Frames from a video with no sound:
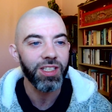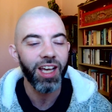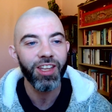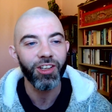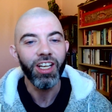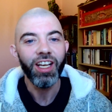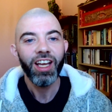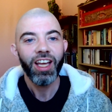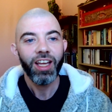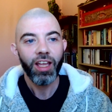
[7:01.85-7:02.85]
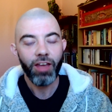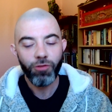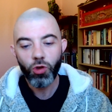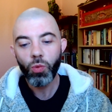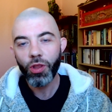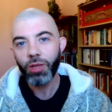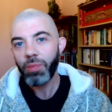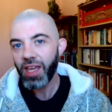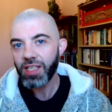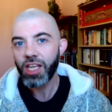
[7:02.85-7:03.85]
either. If you want the
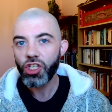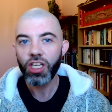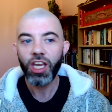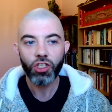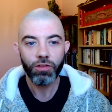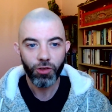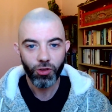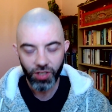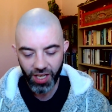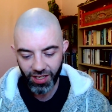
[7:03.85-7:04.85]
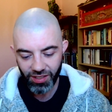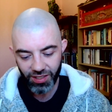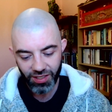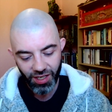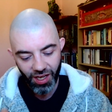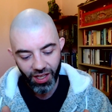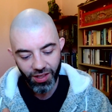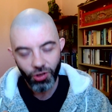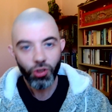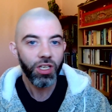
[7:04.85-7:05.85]
best education for your kids,
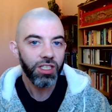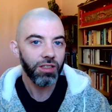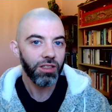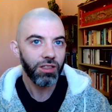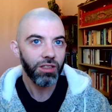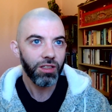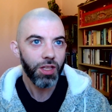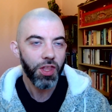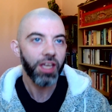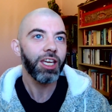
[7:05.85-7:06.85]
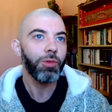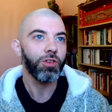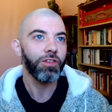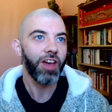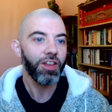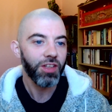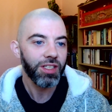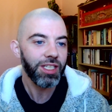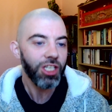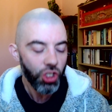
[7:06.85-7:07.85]
then you need to think about the fact that
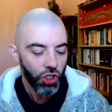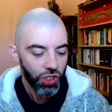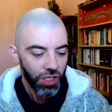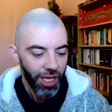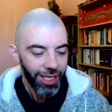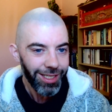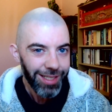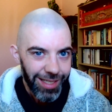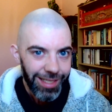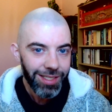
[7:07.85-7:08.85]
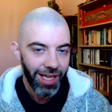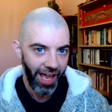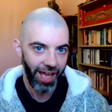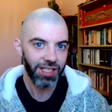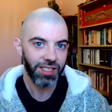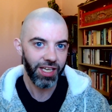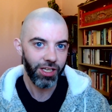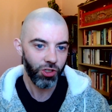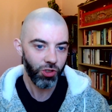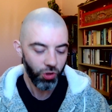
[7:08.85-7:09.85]
teachers need
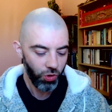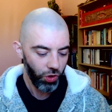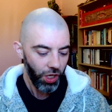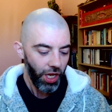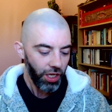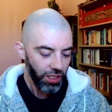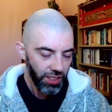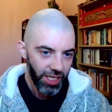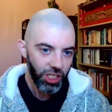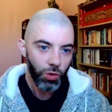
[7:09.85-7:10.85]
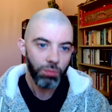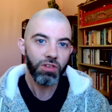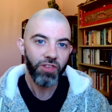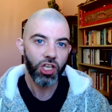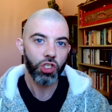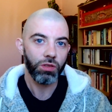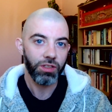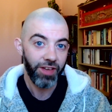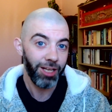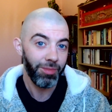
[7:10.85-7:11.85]
access to continuing professional
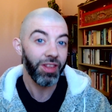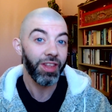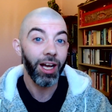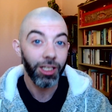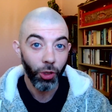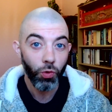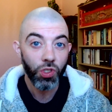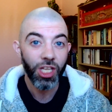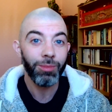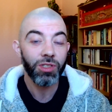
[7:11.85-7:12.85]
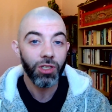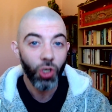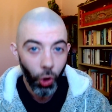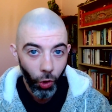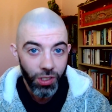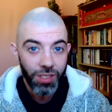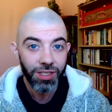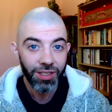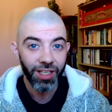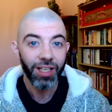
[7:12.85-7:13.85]
development that allows them to
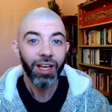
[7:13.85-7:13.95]
constantly